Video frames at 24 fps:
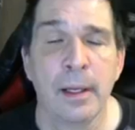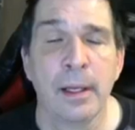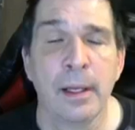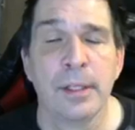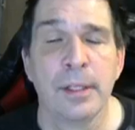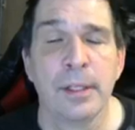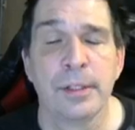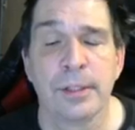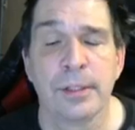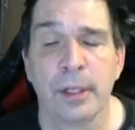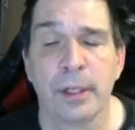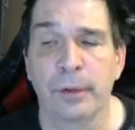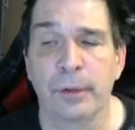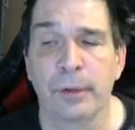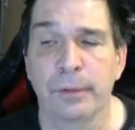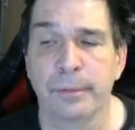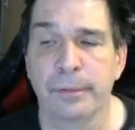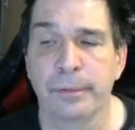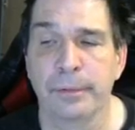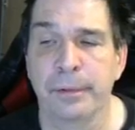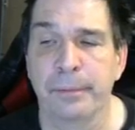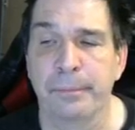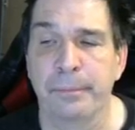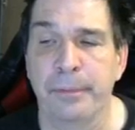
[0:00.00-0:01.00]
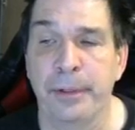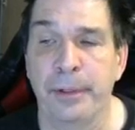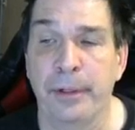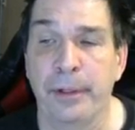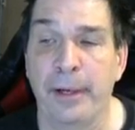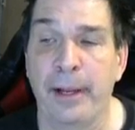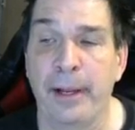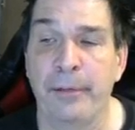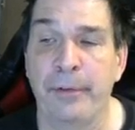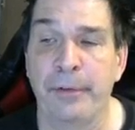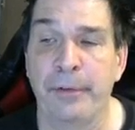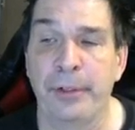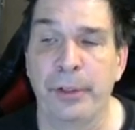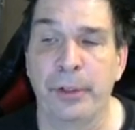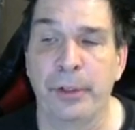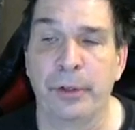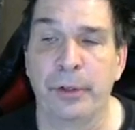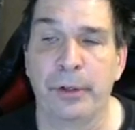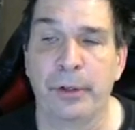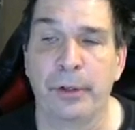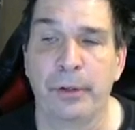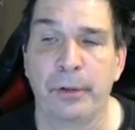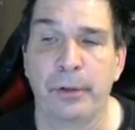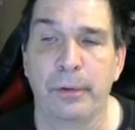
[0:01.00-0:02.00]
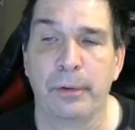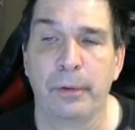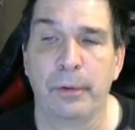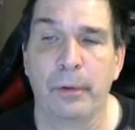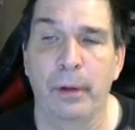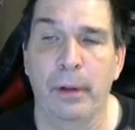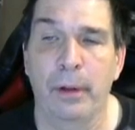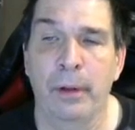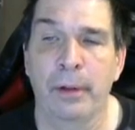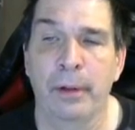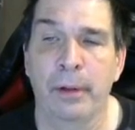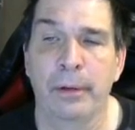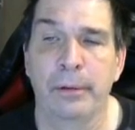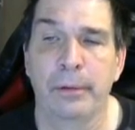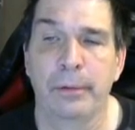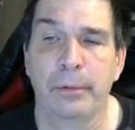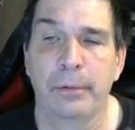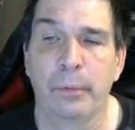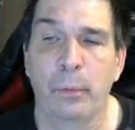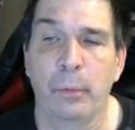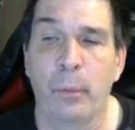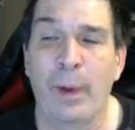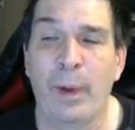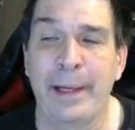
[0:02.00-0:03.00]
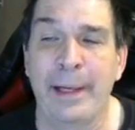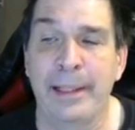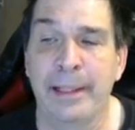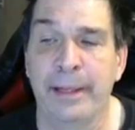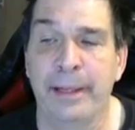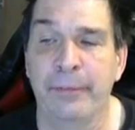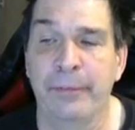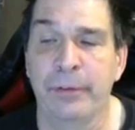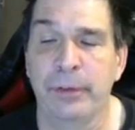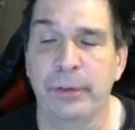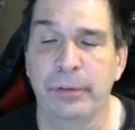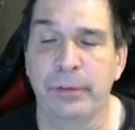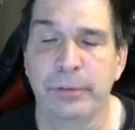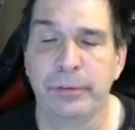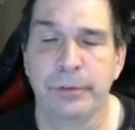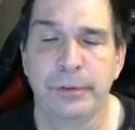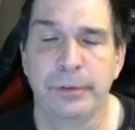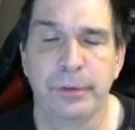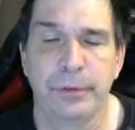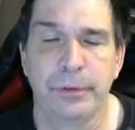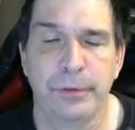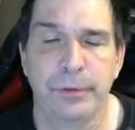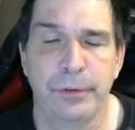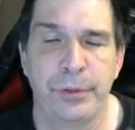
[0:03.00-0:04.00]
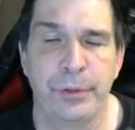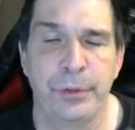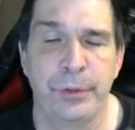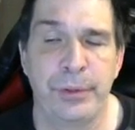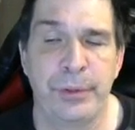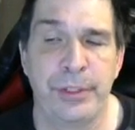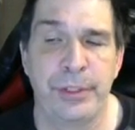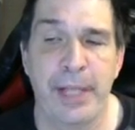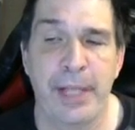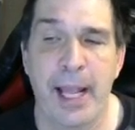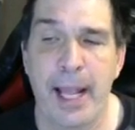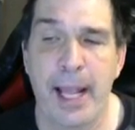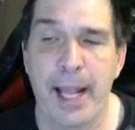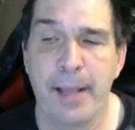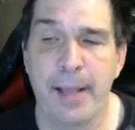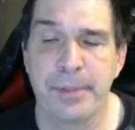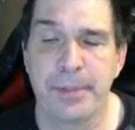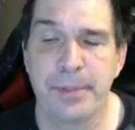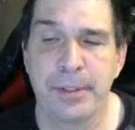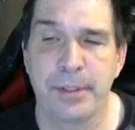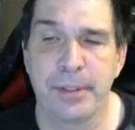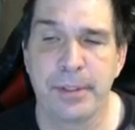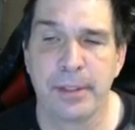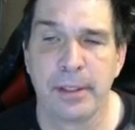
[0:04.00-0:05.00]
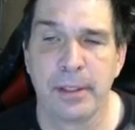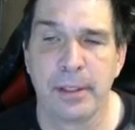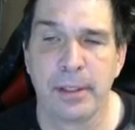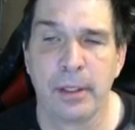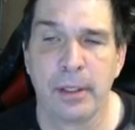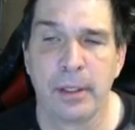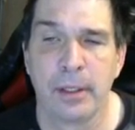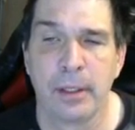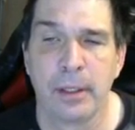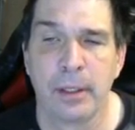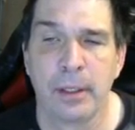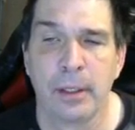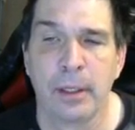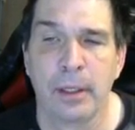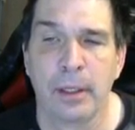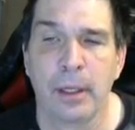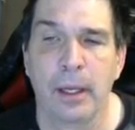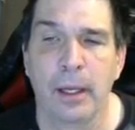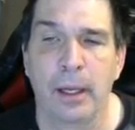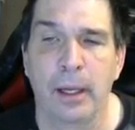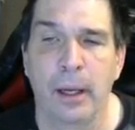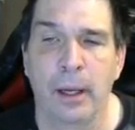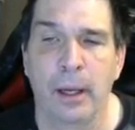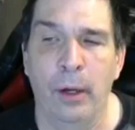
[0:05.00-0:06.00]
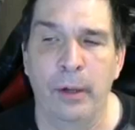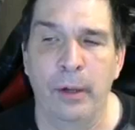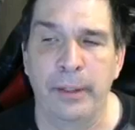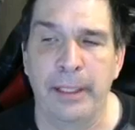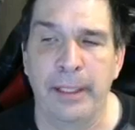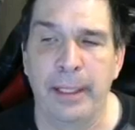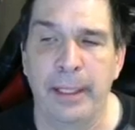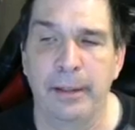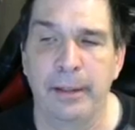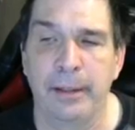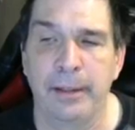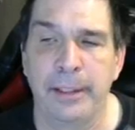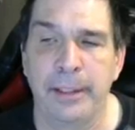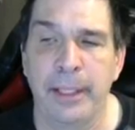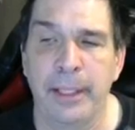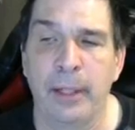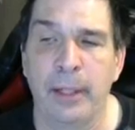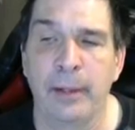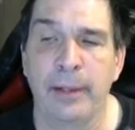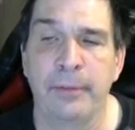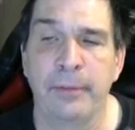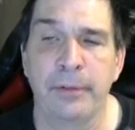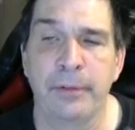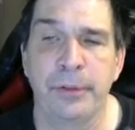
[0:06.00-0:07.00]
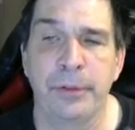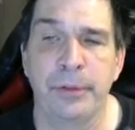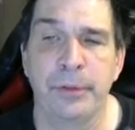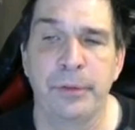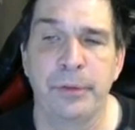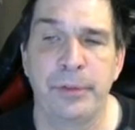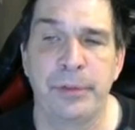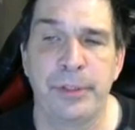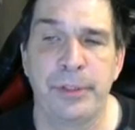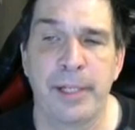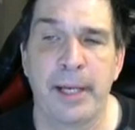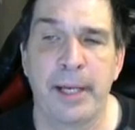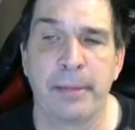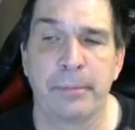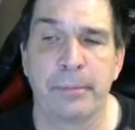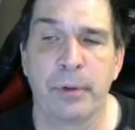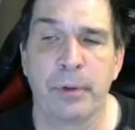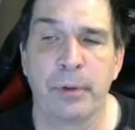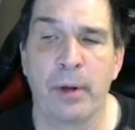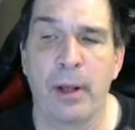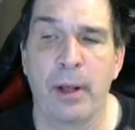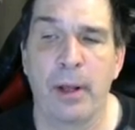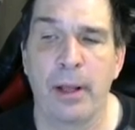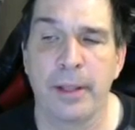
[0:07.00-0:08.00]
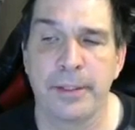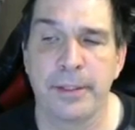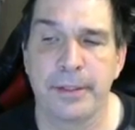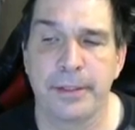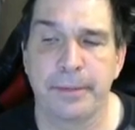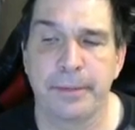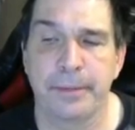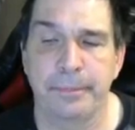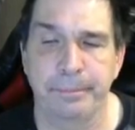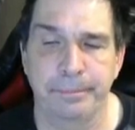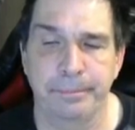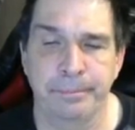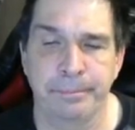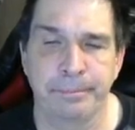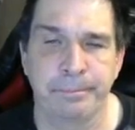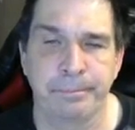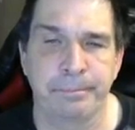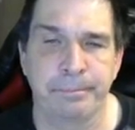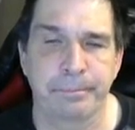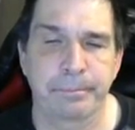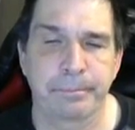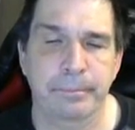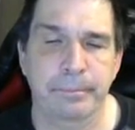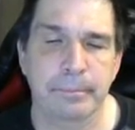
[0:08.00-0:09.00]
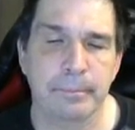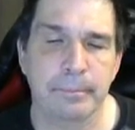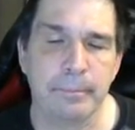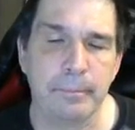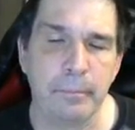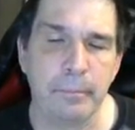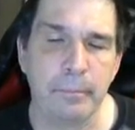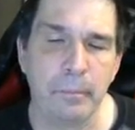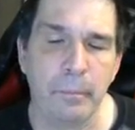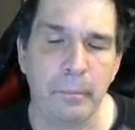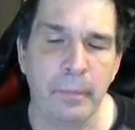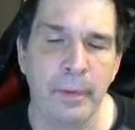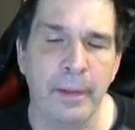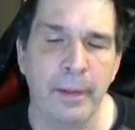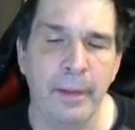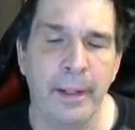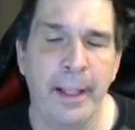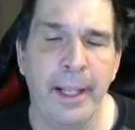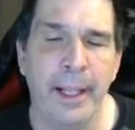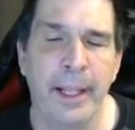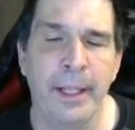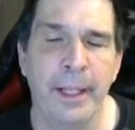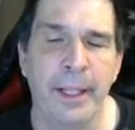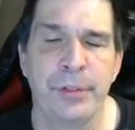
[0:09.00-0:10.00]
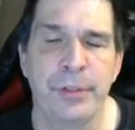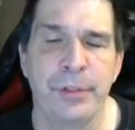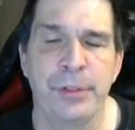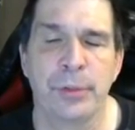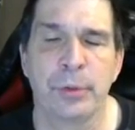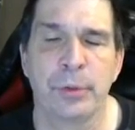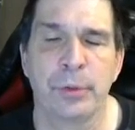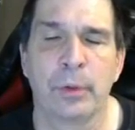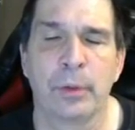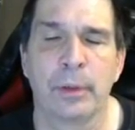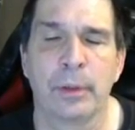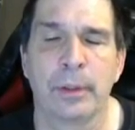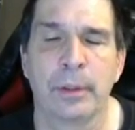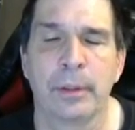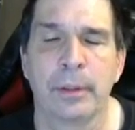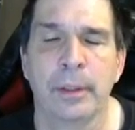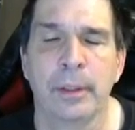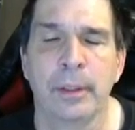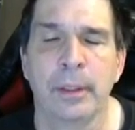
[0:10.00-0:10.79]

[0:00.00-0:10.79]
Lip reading: So you're having your white level do jabs, yellow level do jab cross, and your